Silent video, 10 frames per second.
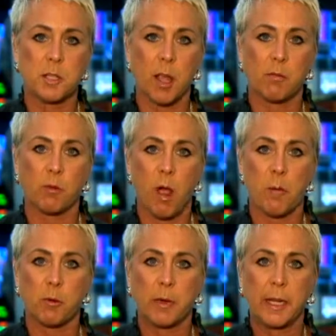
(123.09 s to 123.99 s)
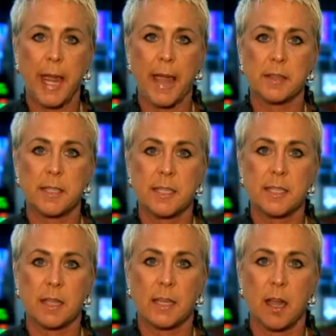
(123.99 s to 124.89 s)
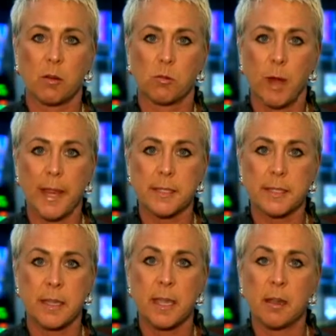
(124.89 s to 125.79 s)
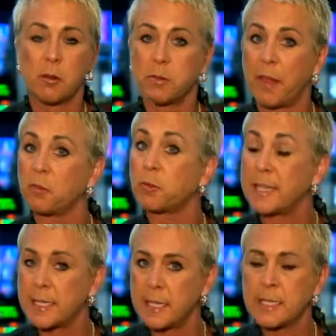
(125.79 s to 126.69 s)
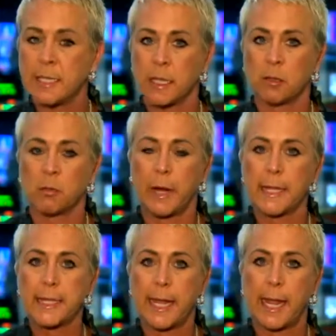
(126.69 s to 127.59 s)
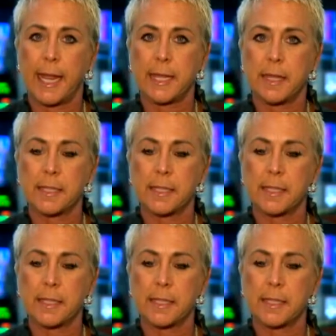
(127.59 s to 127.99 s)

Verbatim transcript: of robbery and assisting arrest, or rather resisting arrest, and he is